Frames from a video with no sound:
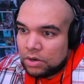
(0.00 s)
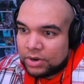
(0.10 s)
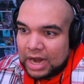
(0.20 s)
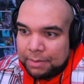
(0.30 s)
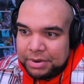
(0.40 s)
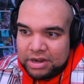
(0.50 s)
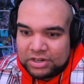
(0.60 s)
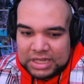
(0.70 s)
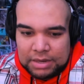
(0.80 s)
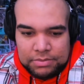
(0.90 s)
We're going to hop in here.
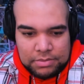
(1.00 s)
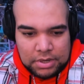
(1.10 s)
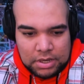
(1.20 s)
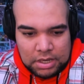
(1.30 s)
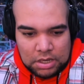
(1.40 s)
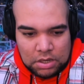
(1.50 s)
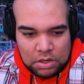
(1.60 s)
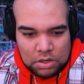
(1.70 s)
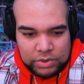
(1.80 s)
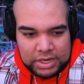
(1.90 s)
Have a good time.
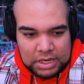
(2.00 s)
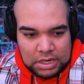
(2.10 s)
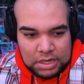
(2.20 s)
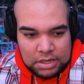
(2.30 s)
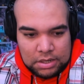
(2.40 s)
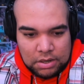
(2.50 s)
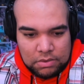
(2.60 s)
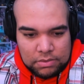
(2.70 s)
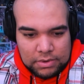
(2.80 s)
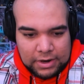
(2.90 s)
Here we go.